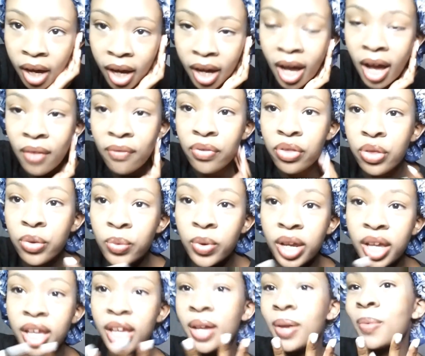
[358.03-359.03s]
I have
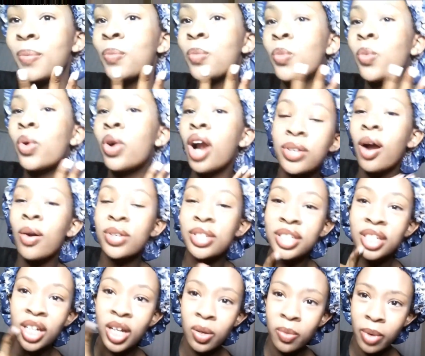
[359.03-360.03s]
three more
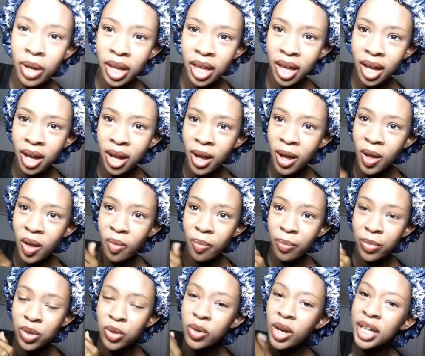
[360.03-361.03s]
hours to get ready.
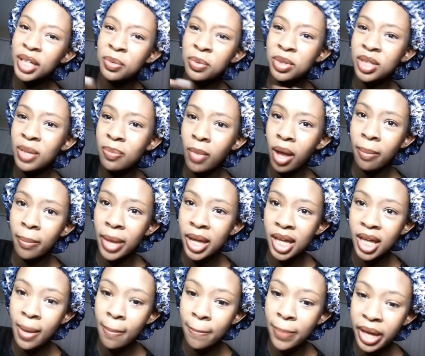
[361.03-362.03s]
Um, you guys will see my
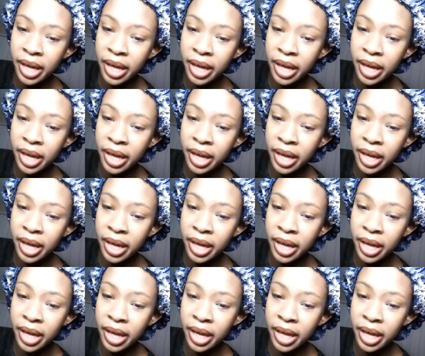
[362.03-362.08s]
makeup